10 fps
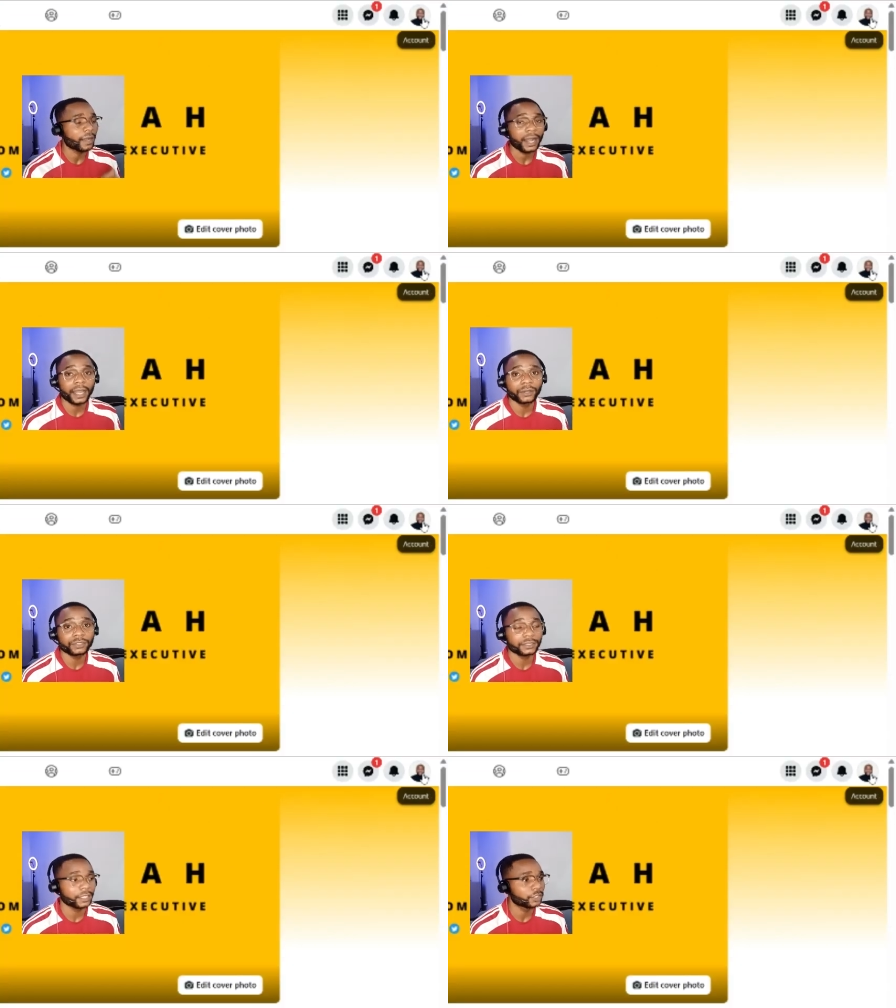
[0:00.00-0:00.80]
account
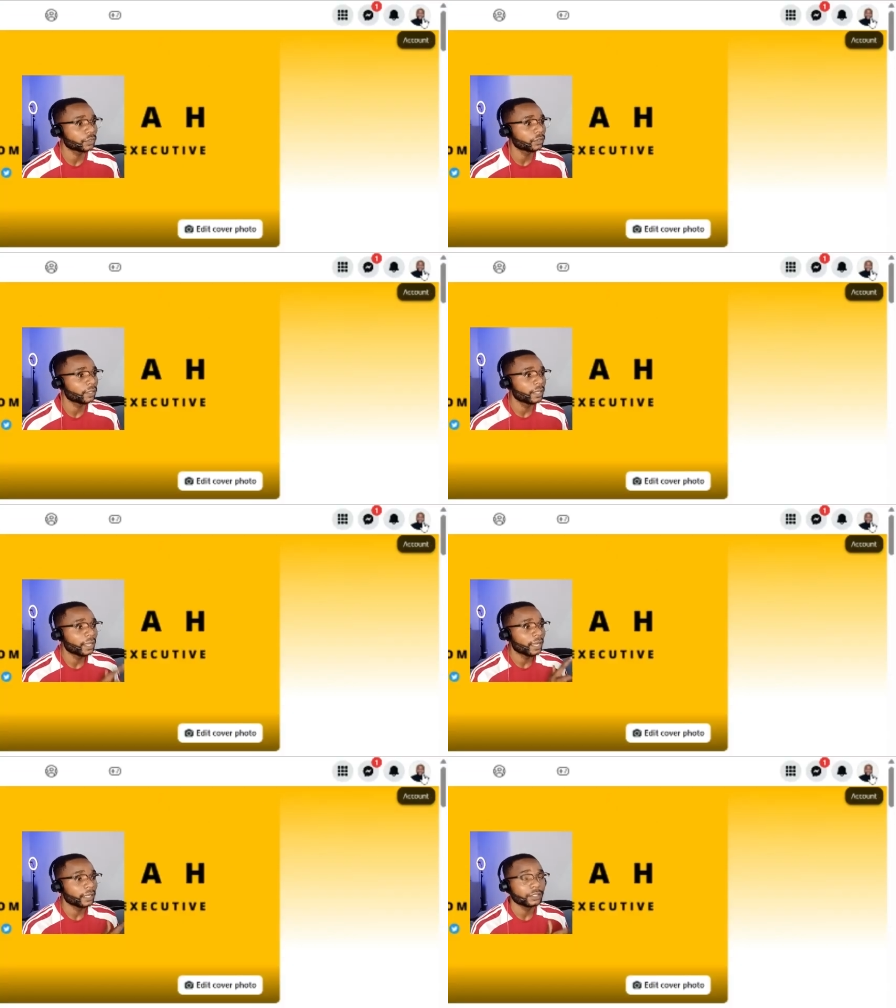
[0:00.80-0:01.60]
section
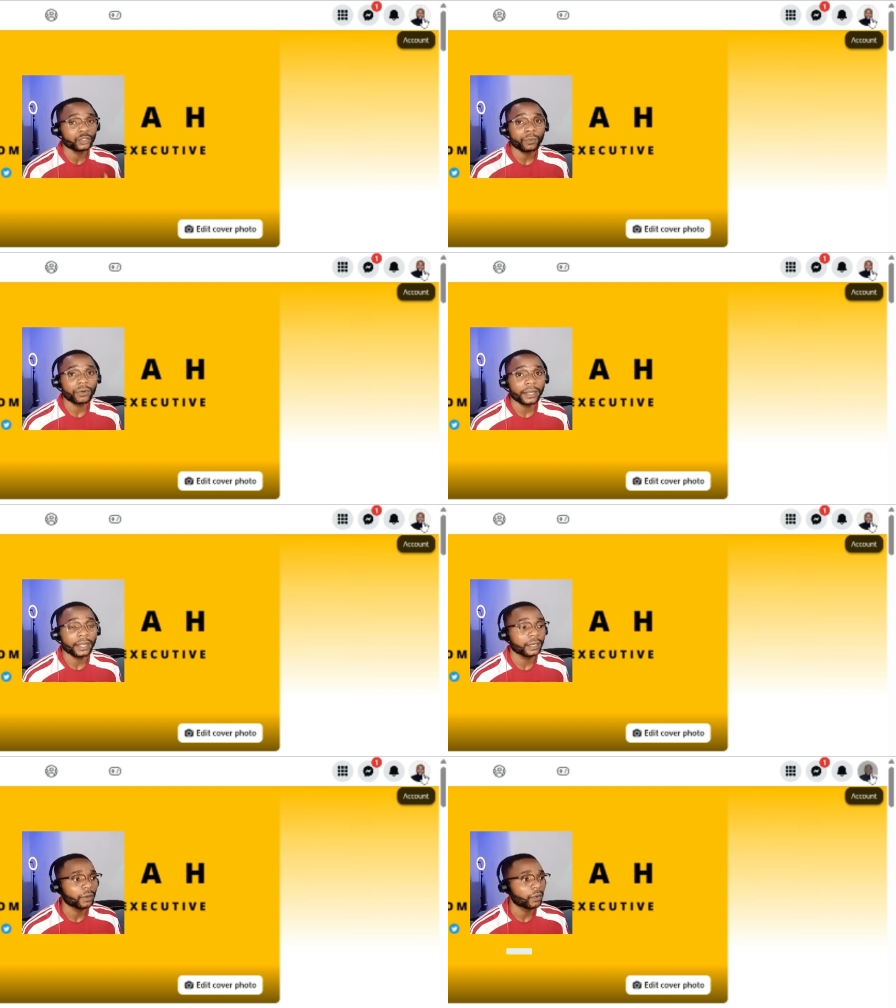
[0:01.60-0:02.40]
at the top right
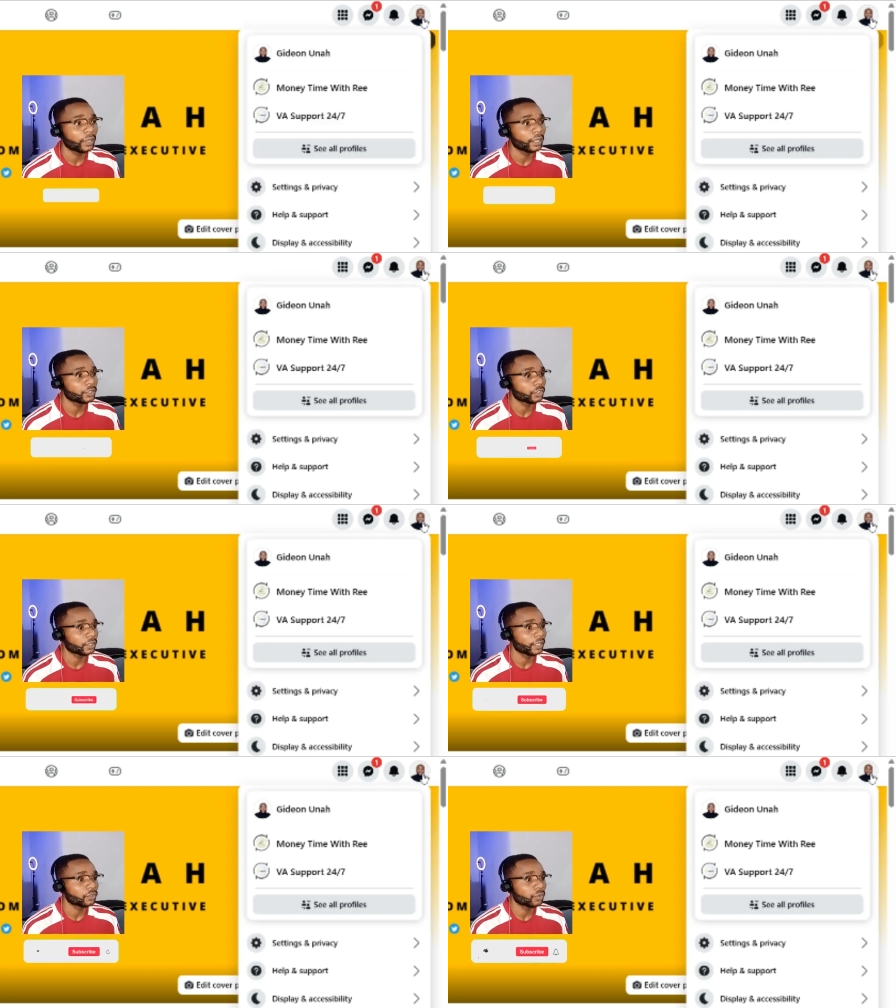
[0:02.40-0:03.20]
hand corner, just
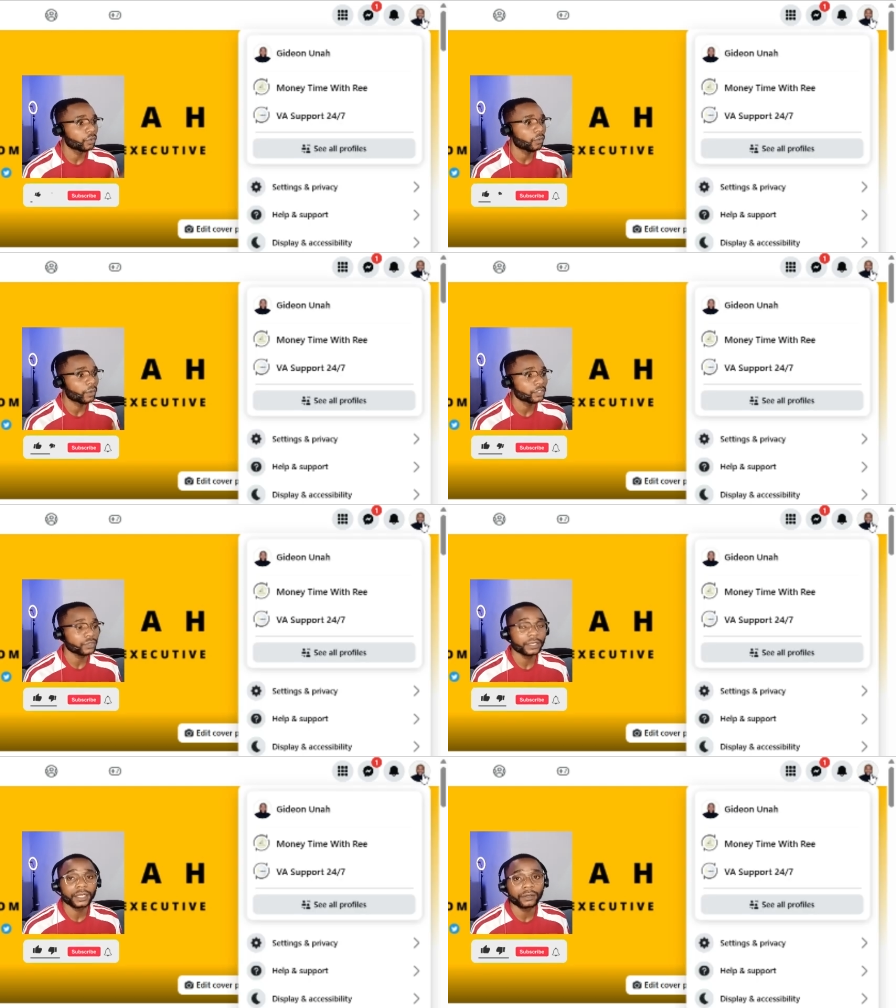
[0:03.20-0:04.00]
like so. Once
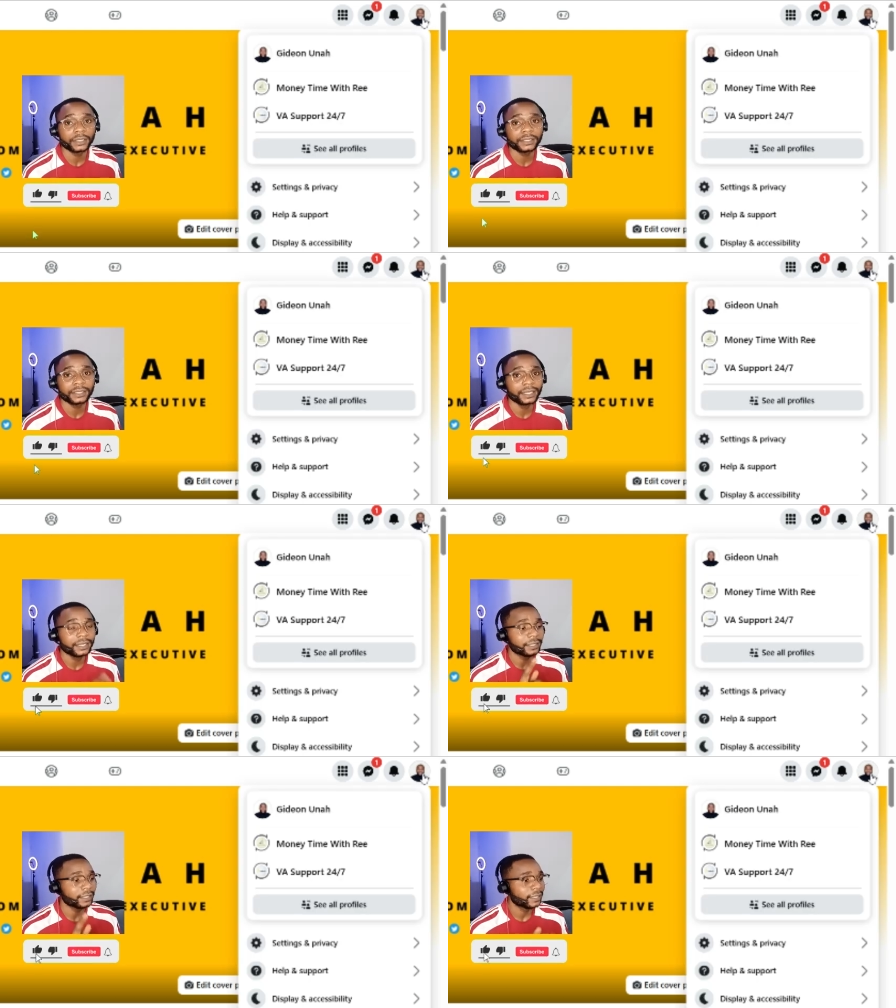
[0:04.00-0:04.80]
you click on it,
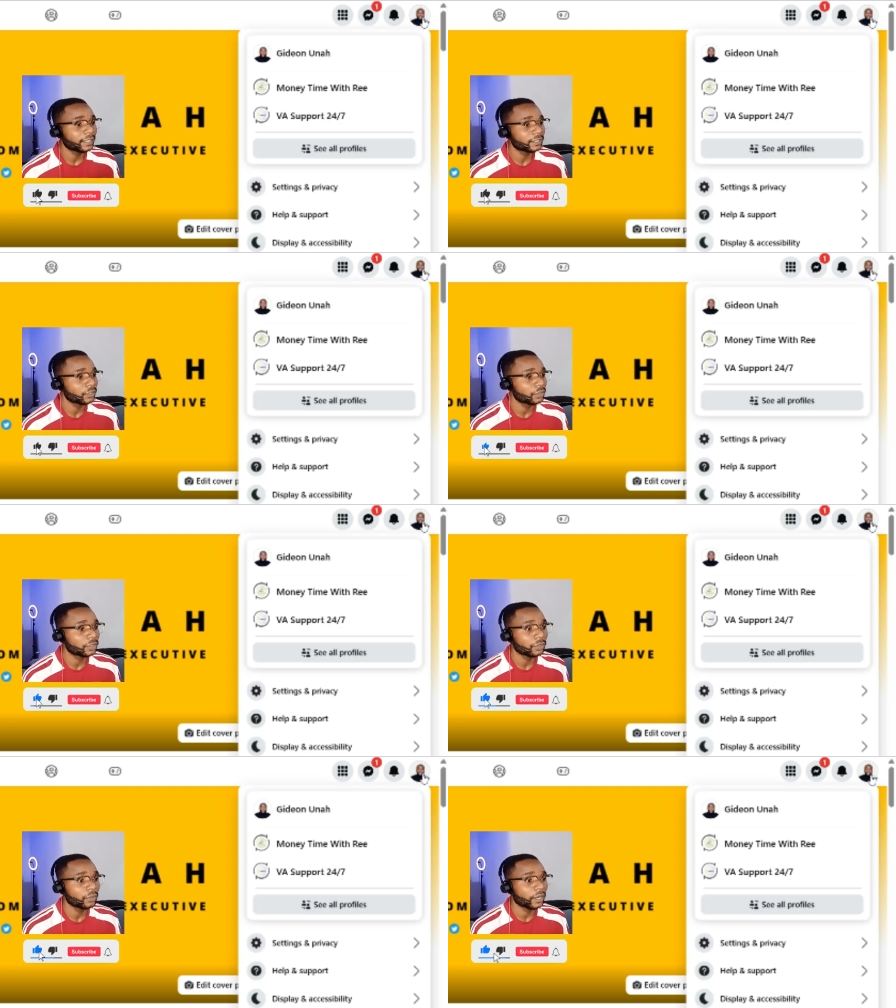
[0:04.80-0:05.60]
the next thing you need
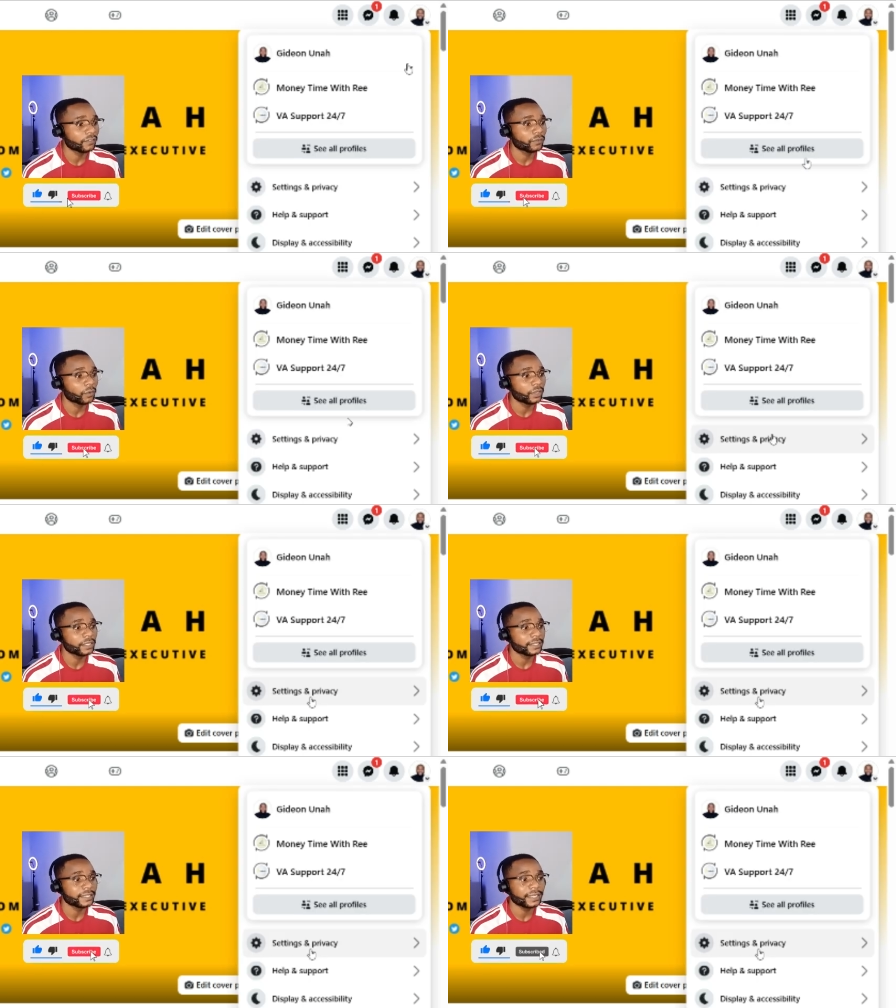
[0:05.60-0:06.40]
to look out for
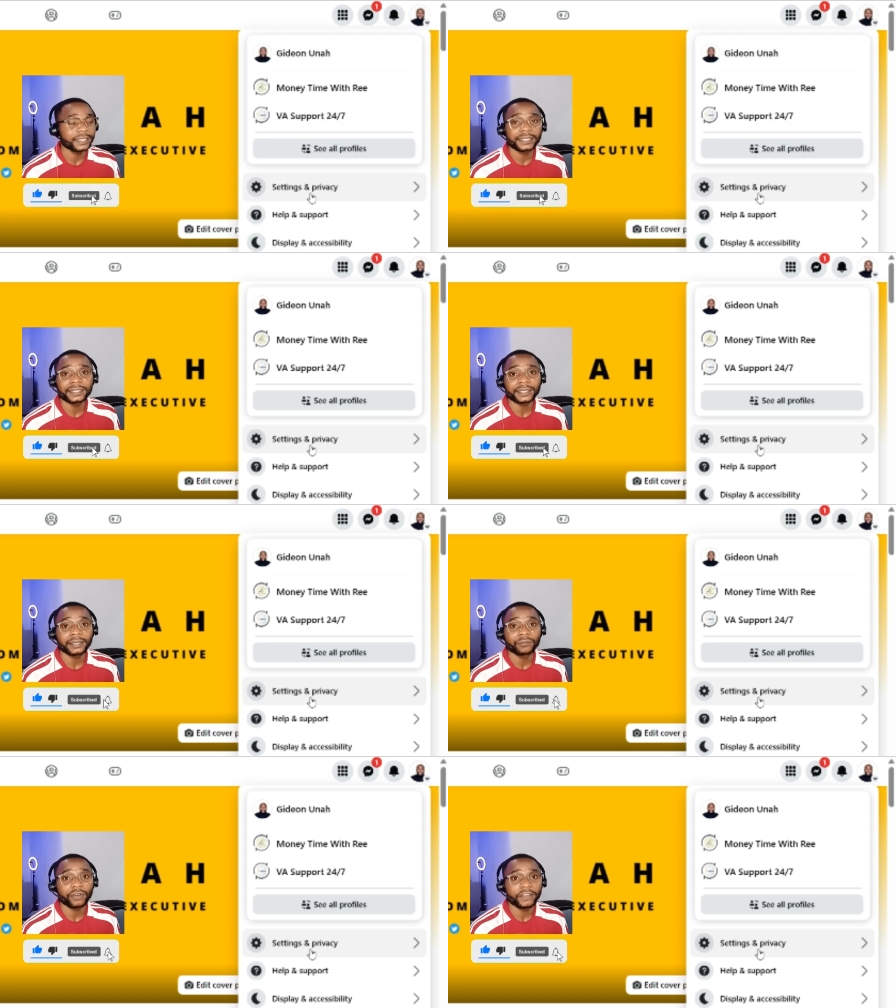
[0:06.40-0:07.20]
is the settings
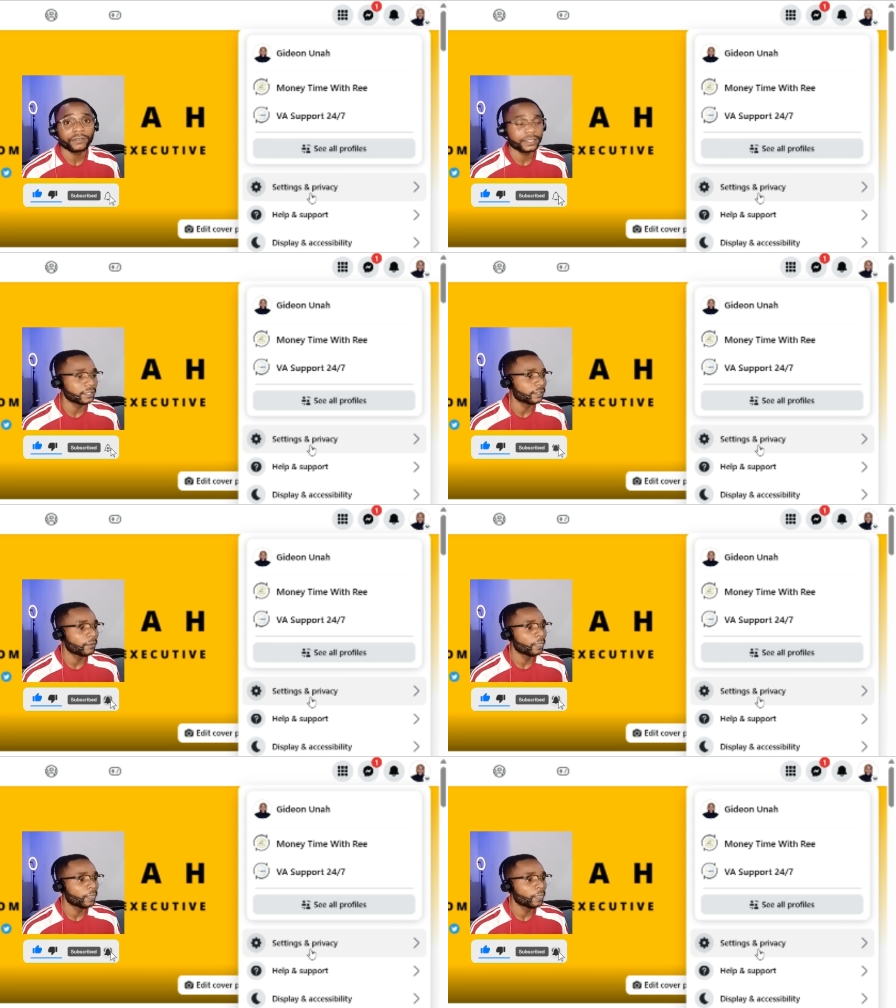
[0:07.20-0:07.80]
and privacy.